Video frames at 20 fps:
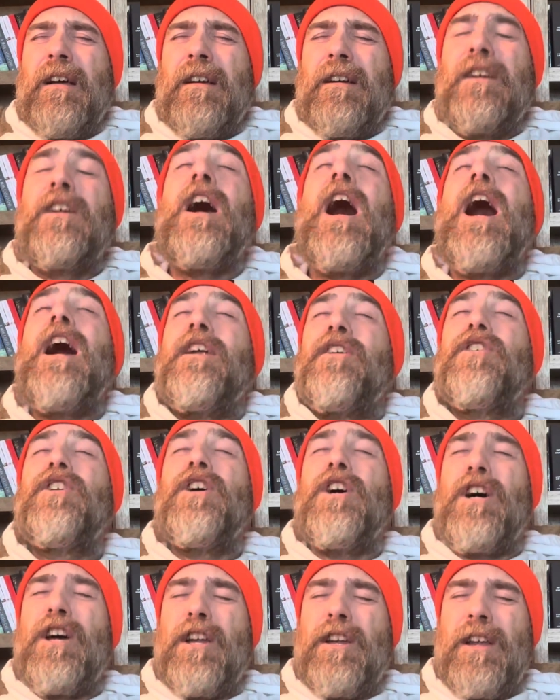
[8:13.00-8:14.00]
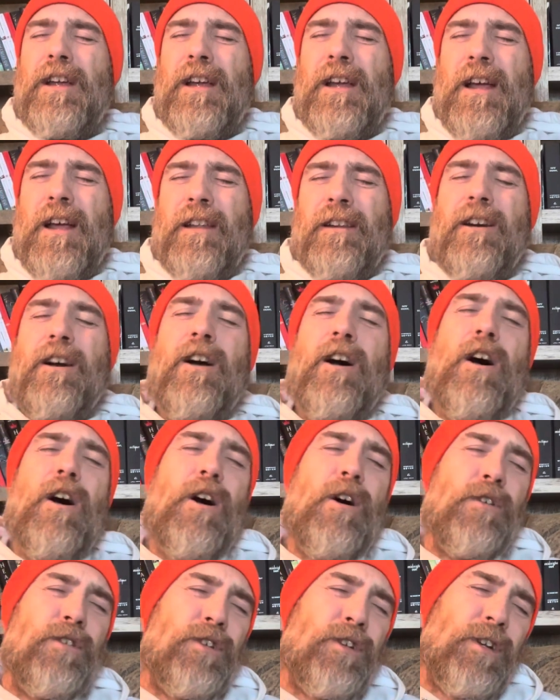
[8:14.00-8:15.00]
God good, they're like,
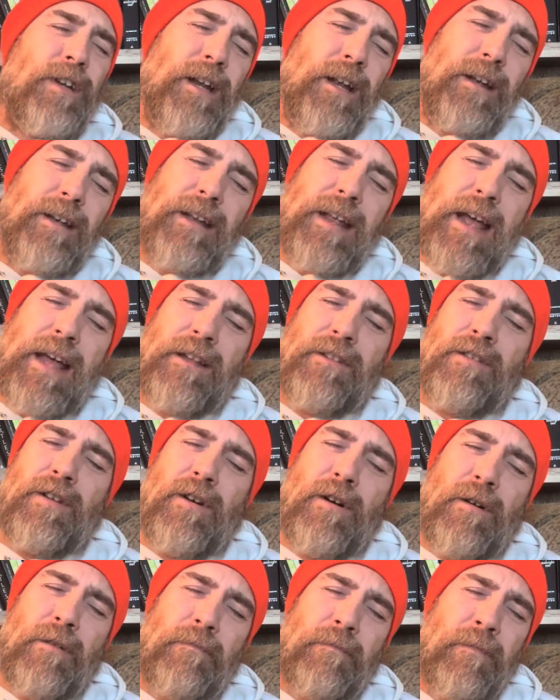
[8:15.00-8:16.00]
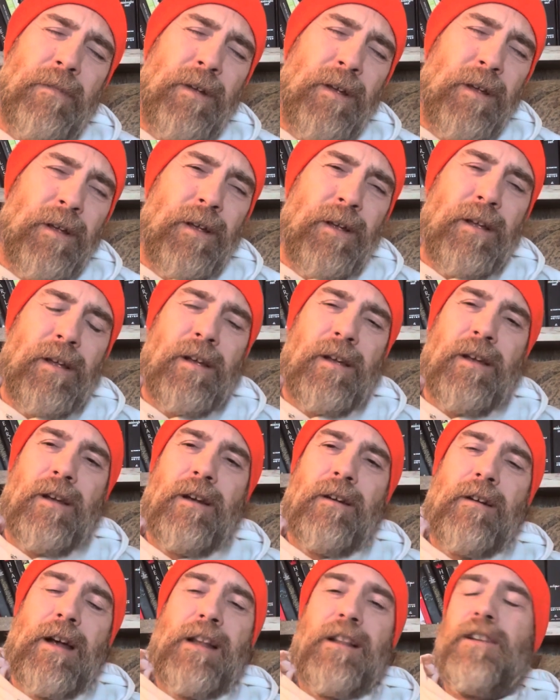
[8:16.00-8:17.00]
oh shit, Dad's home.
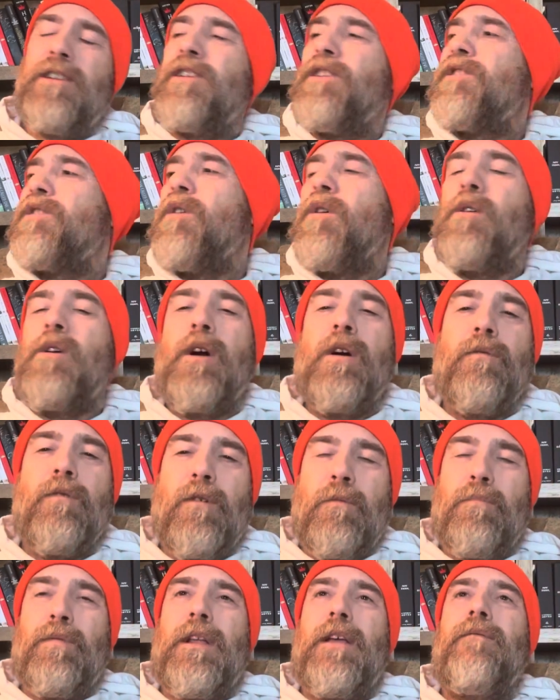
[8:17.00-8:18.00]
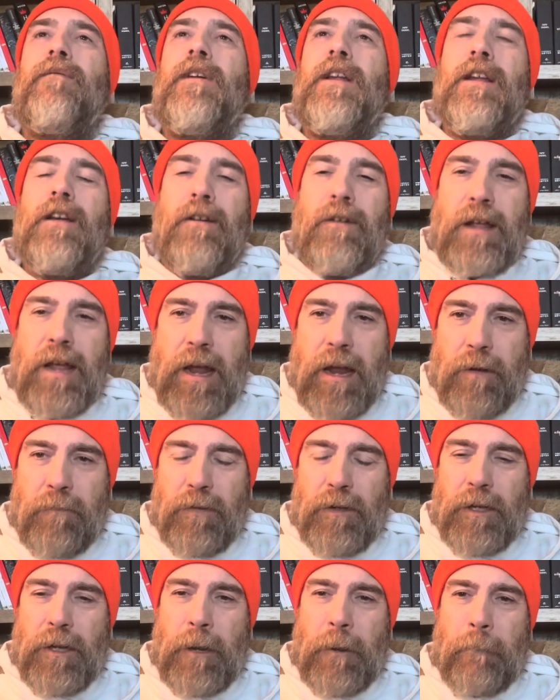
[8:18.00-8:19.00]
Right? Let's just go to our room, play video
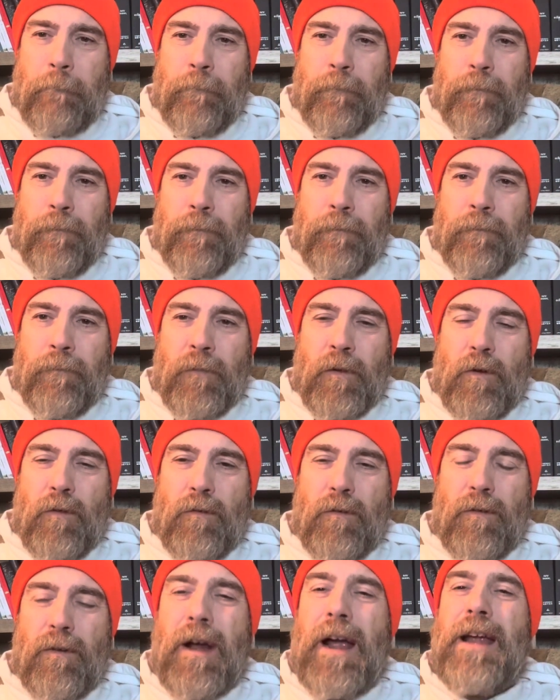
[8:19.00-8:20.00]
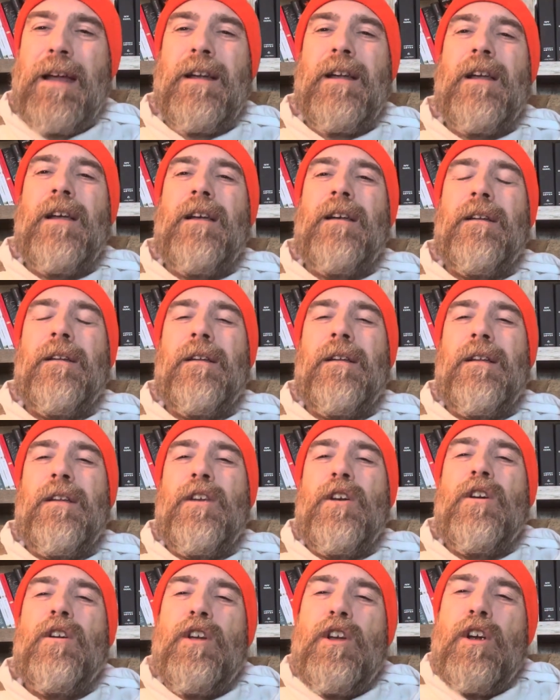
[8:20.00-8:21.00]
games. Right?
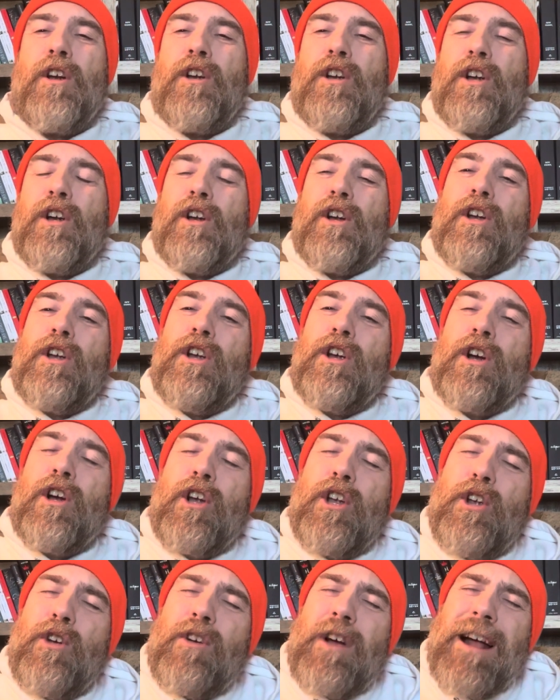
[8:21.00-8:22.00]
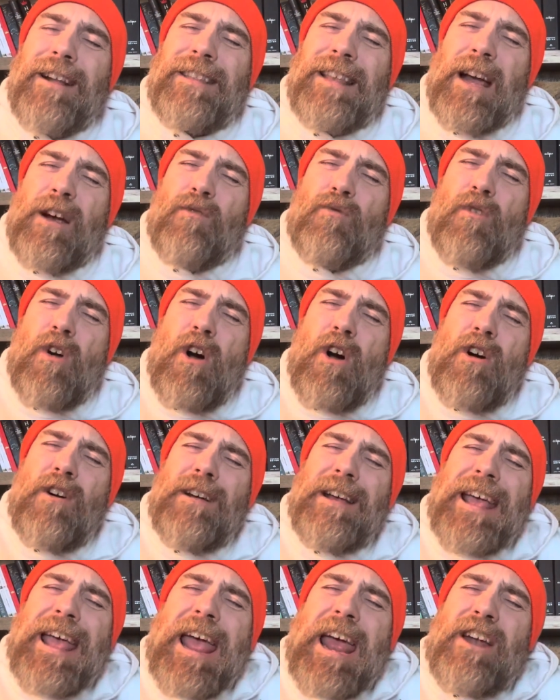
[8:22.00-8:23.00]
You got that
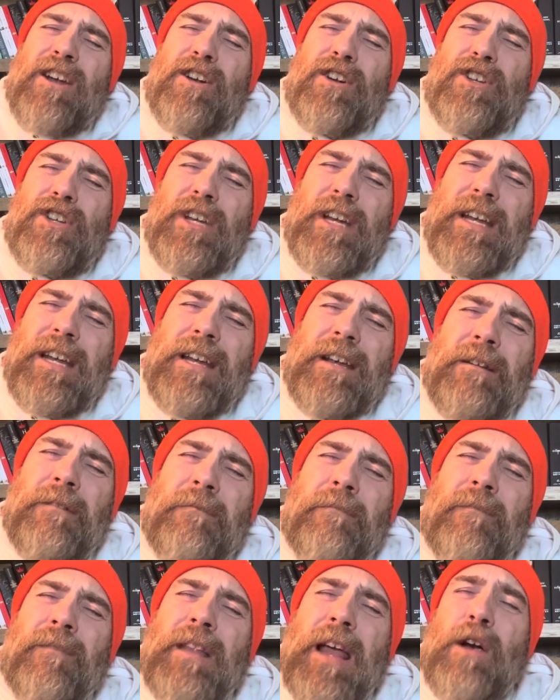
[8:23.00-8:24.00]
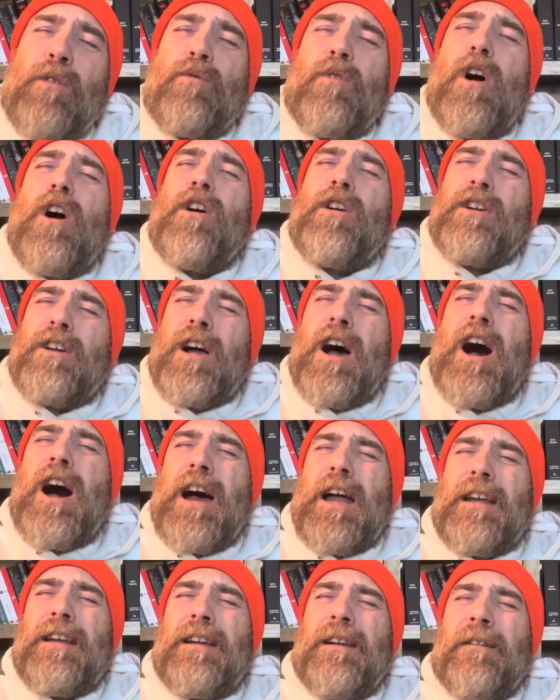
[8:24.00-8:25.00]
wrong energy, that wrong
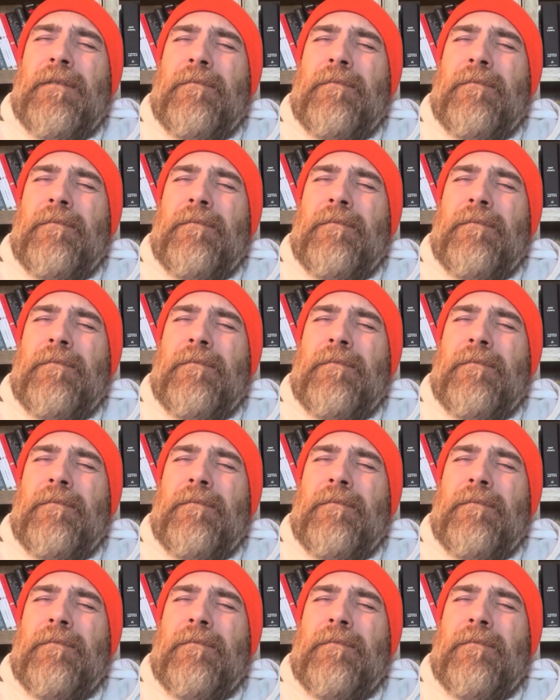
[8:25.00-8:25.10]
God.